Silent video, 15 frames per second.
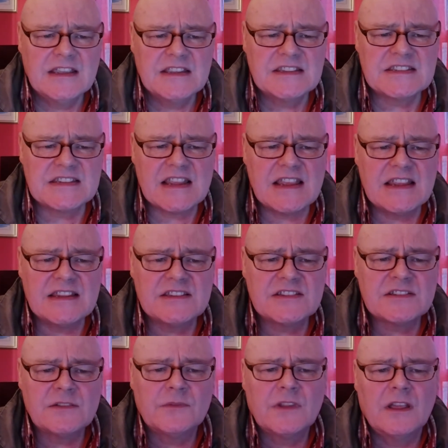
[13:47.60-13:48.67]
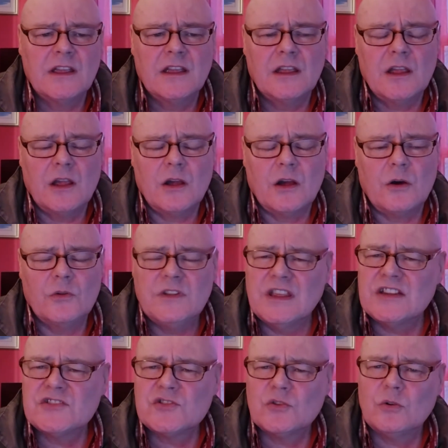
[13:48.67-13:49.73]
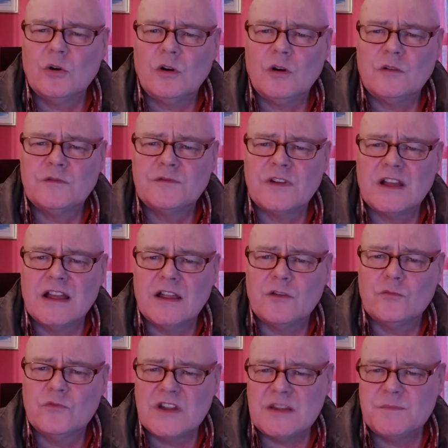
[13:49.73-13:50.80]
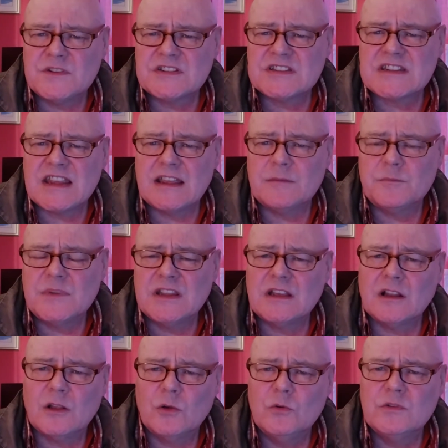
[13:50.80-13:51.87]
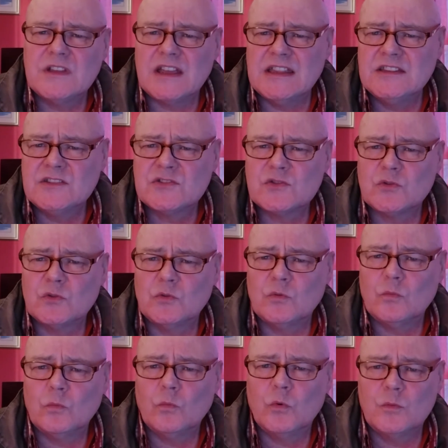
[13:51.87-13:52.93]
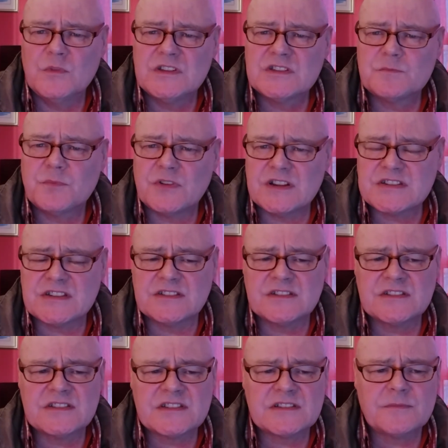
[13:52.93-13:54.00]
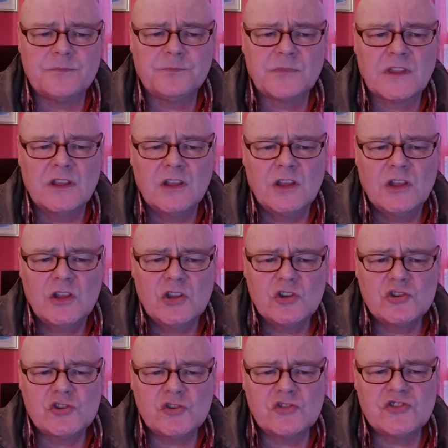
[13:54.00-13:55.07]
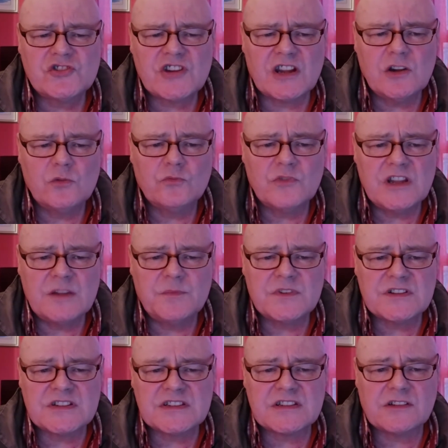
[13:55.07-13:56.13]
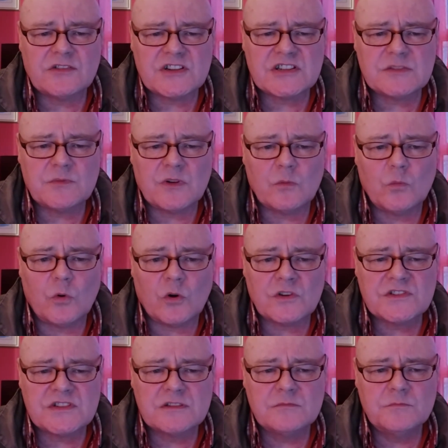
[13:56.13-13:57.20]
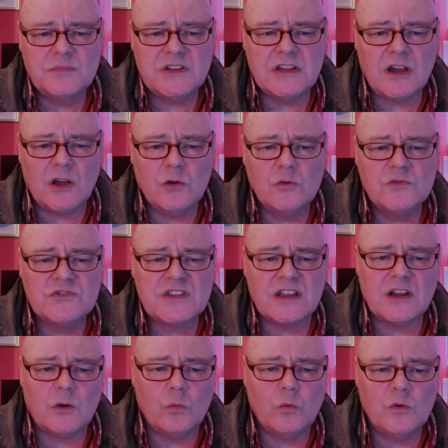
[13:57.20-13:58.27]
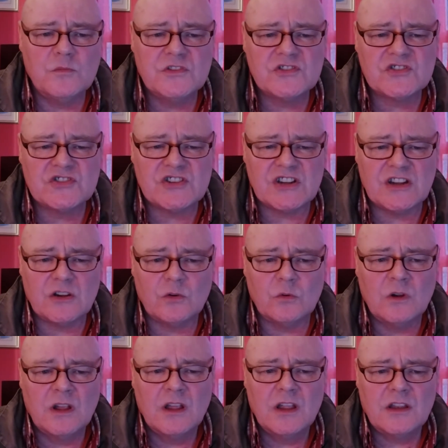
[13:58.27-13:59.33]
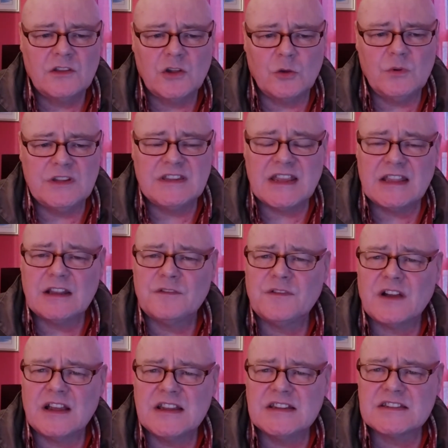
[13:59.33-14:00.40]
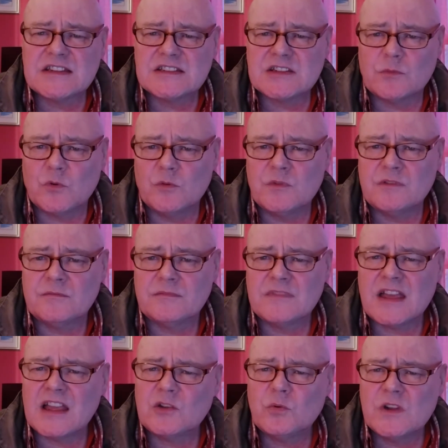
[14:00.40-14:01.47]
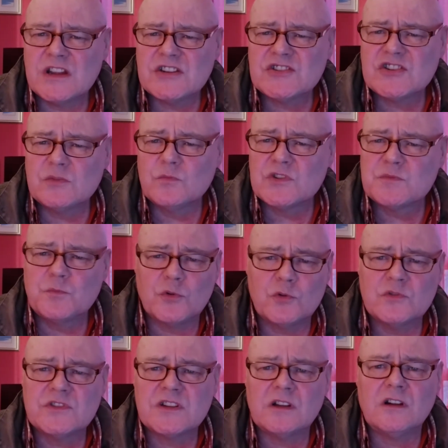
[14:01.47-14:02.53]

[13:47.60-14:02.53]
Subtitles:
says on the issue of rapists being allowed into women's prisons, should child rapist Christopher Wharton be housed in a women's jail now identifies as a woman? That question was put to